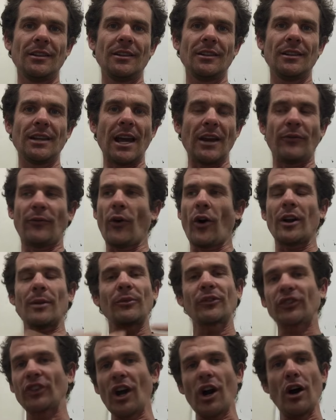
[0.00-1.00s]
And fight
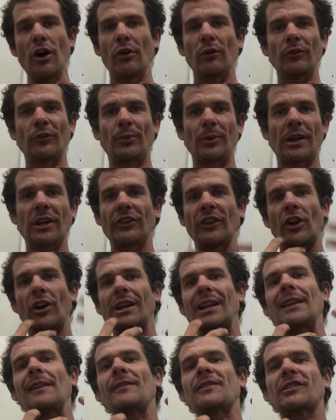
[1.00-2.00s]
themselves because they're not
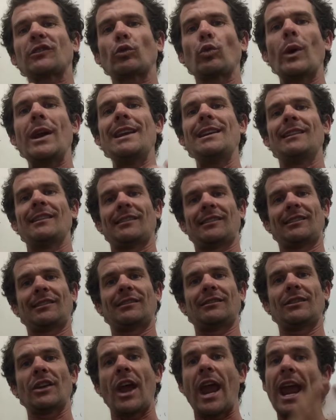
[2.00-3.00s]
going to have sweetness.
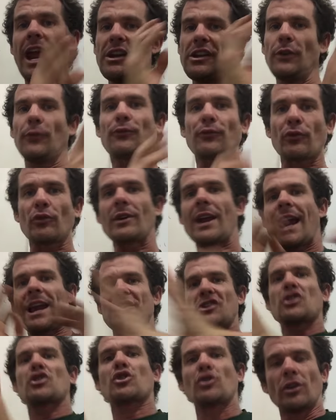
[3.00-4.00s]
They're anti-fruit,
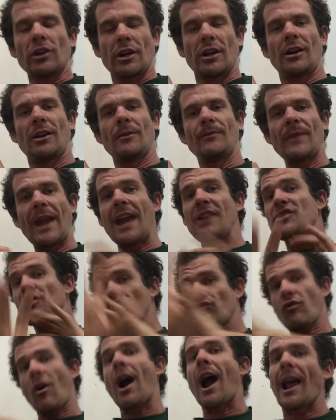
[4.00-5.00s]
anti-sugar,
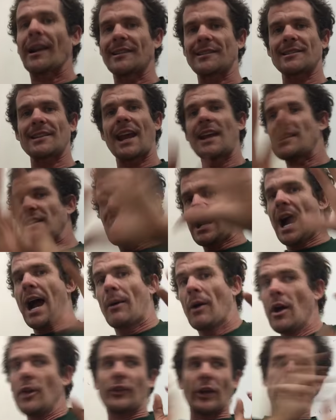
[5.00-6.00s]
anti-rice,
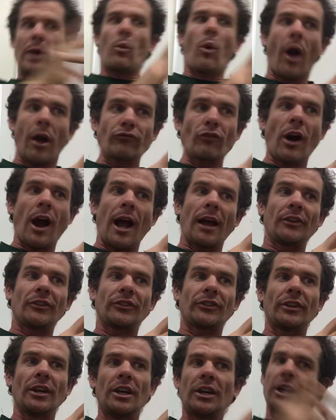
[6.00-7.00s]
anti-carb. Don't eat white
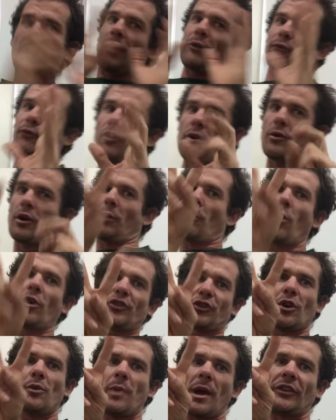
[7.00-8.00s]
rice. You can eat fruit, not more
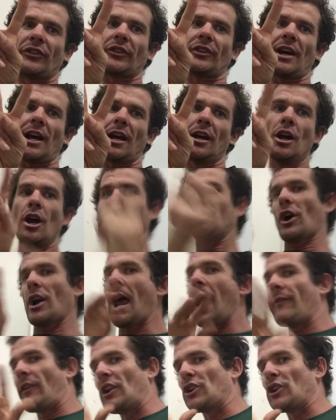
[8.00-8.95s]
2 pieces a day. Don't have any